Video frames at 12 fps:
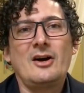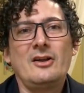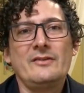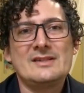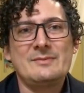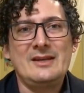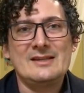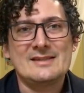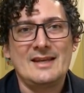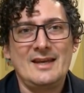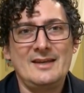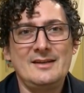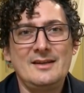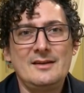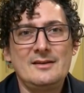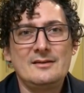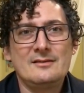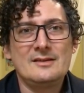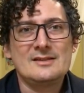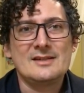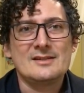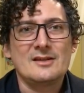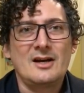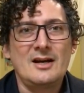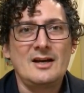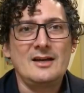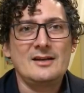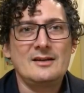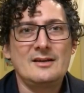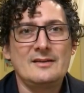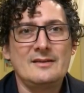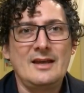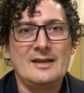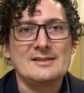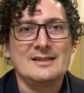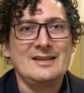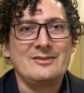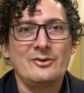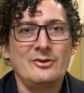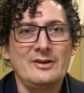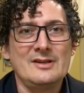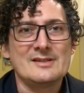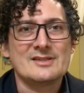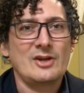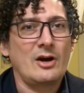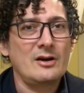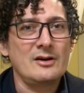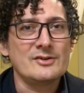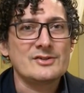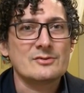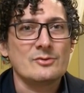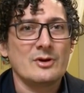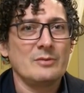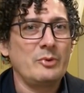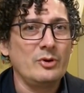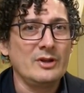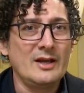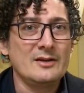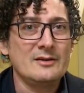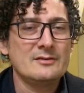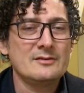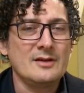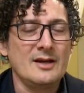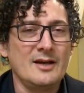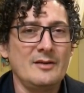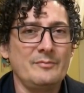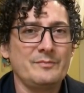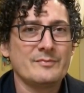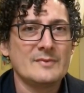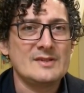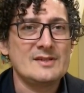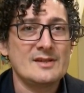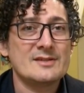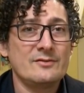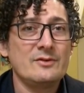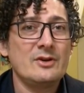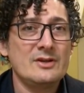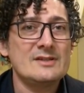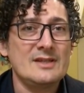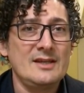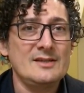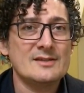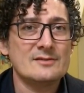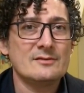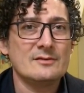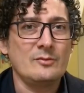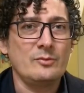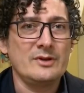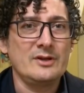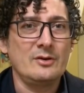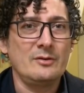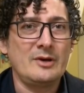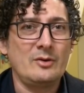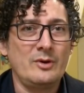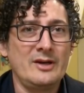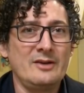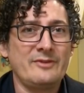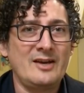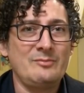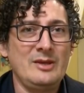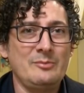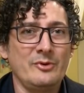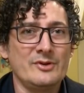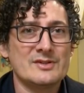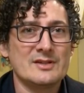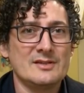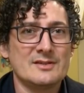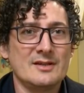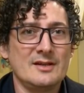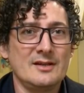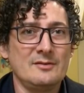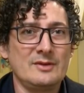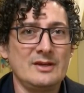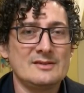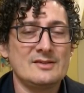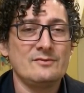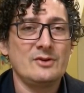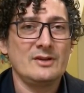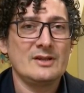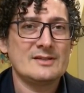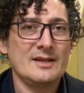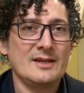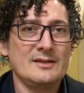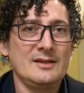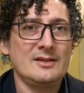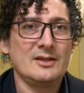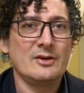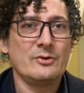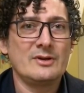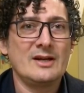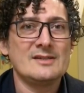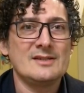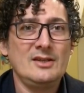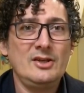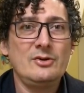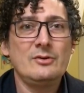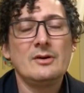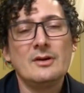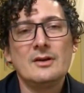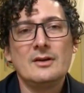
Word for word: all this being said, this is not as lethal as SARS or Ebola. Um, this is a severe disease. You know, about one in five people is is gonna get severely sick and need to go to an I C U.